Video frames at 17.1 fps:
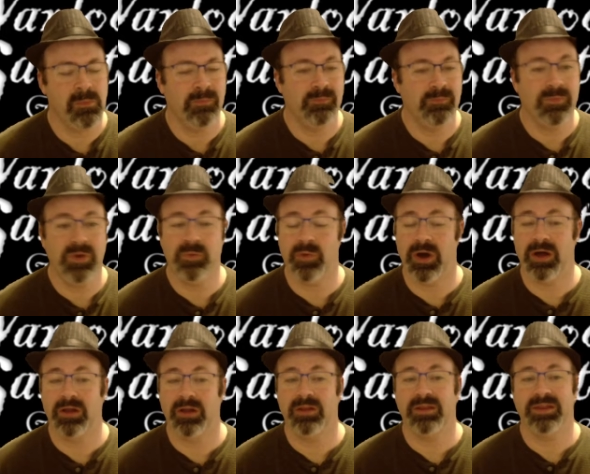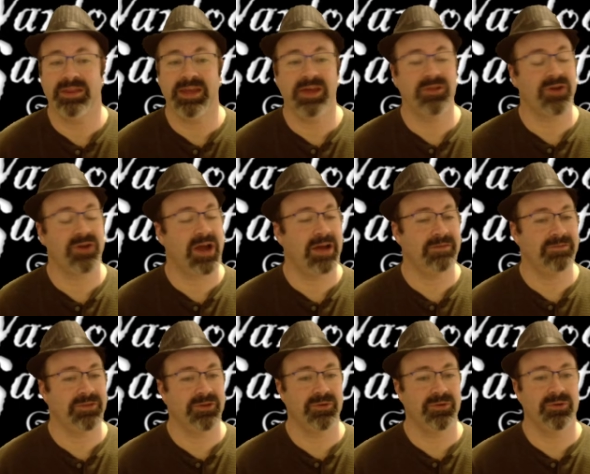Meanwhile, the other half of
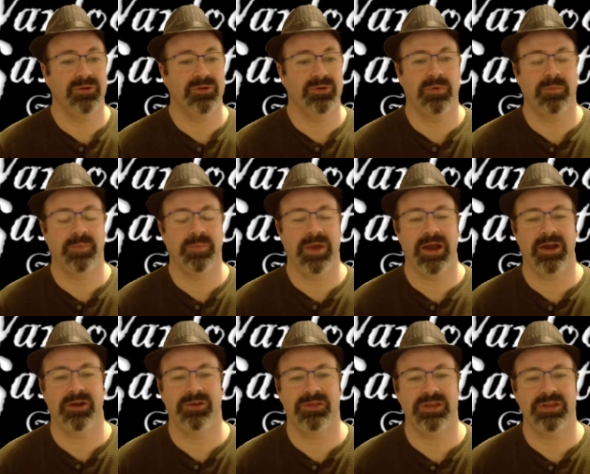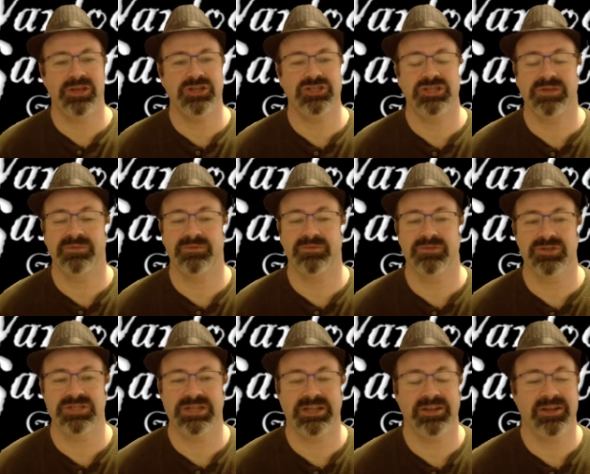the crew prepared the ship for
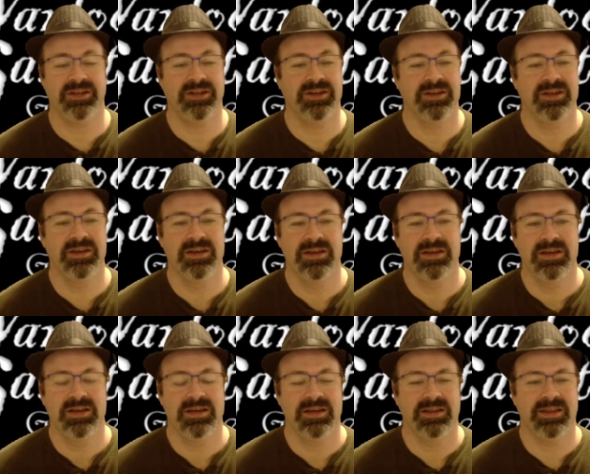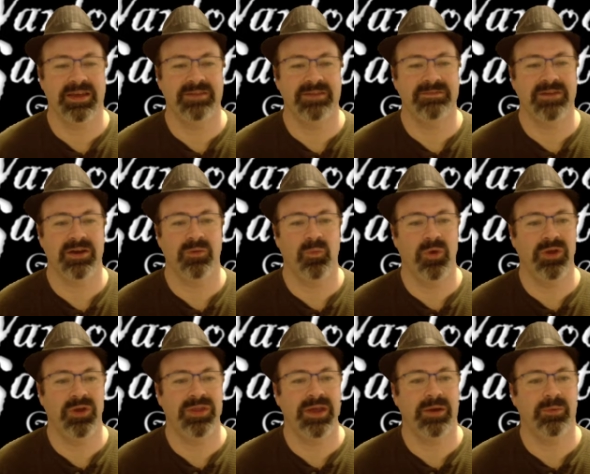stealing. They found
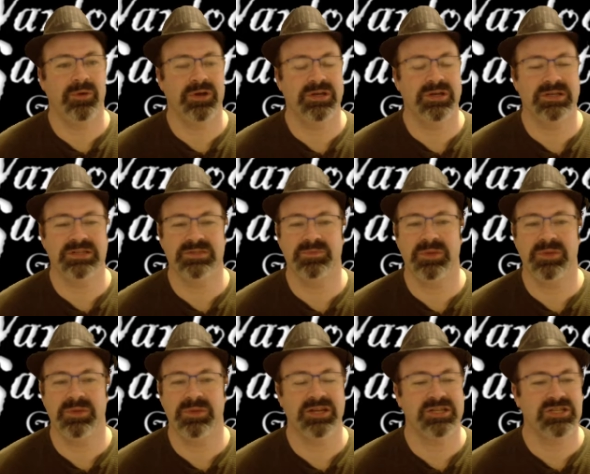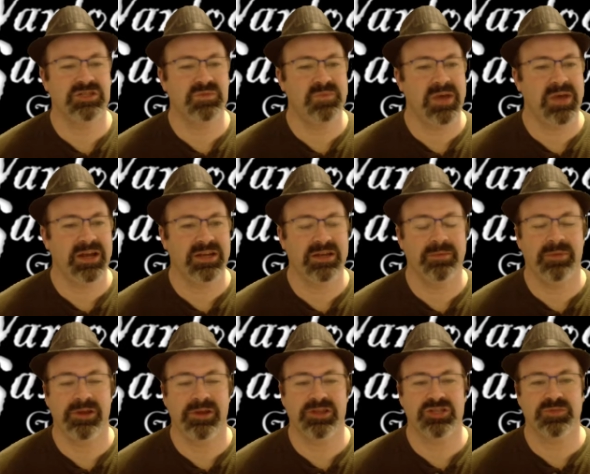one that was being inspected by
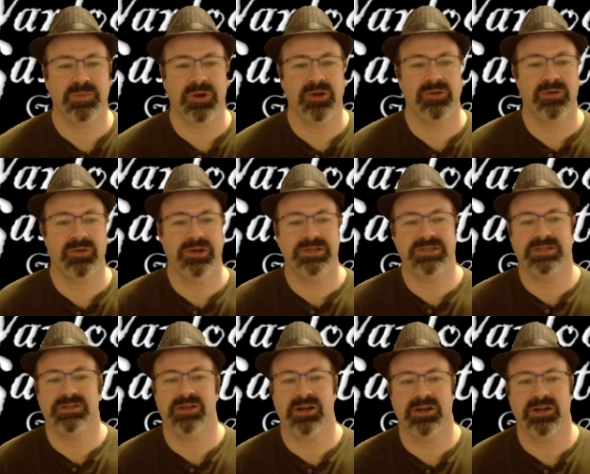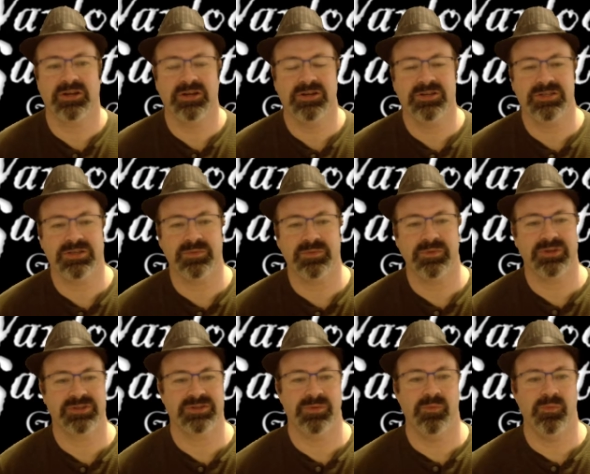the rights and Dockers, and with
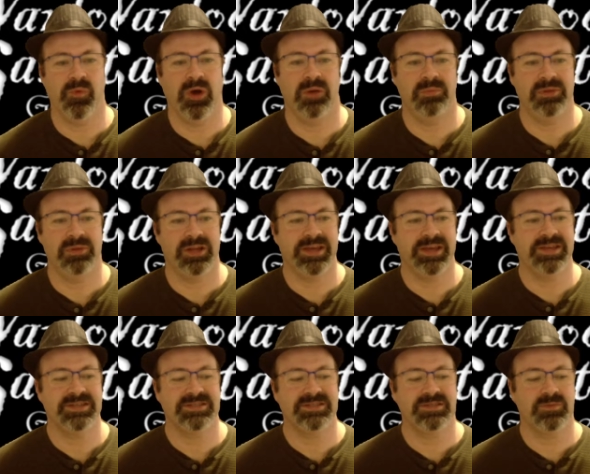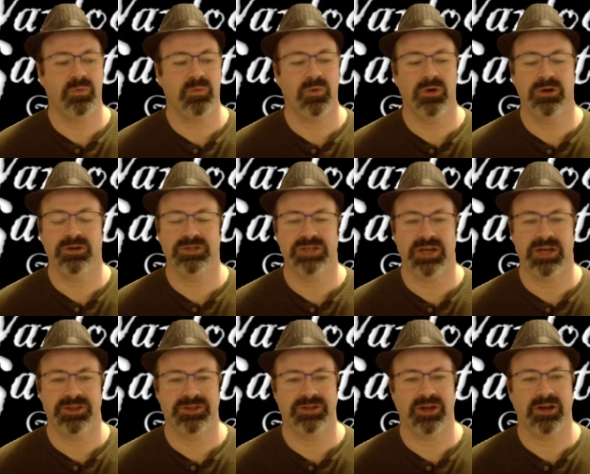some well placed words,
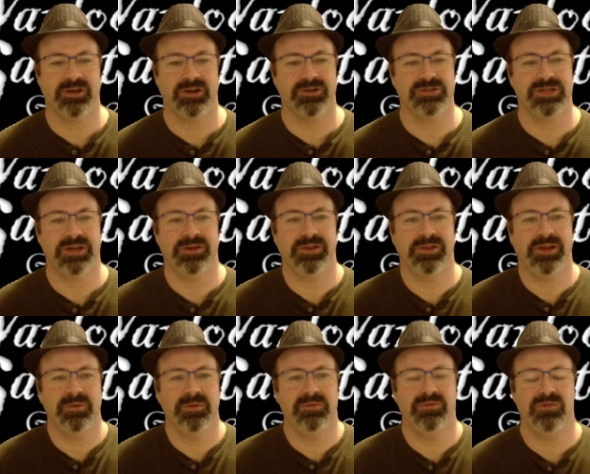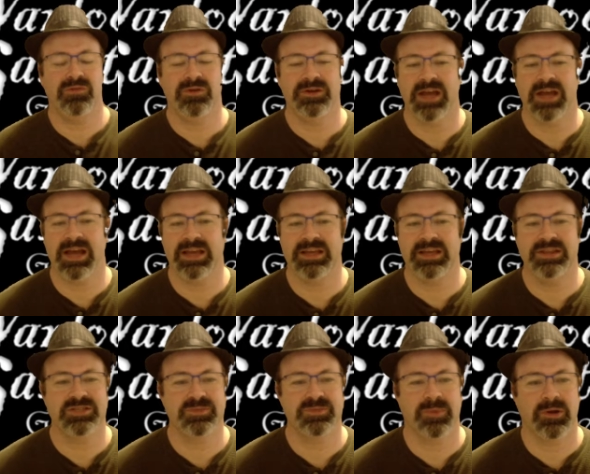got the Dockers out of there before attacking
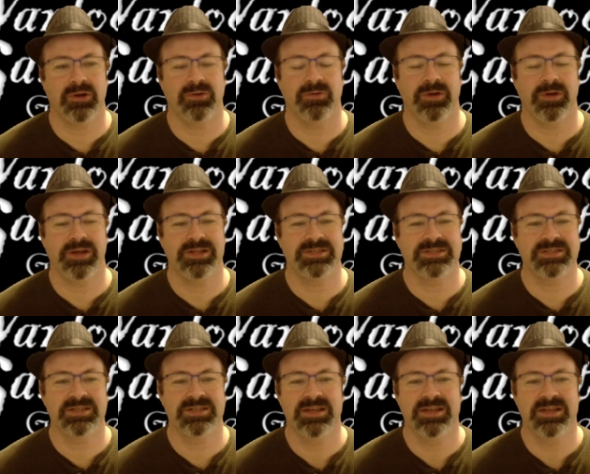the rights.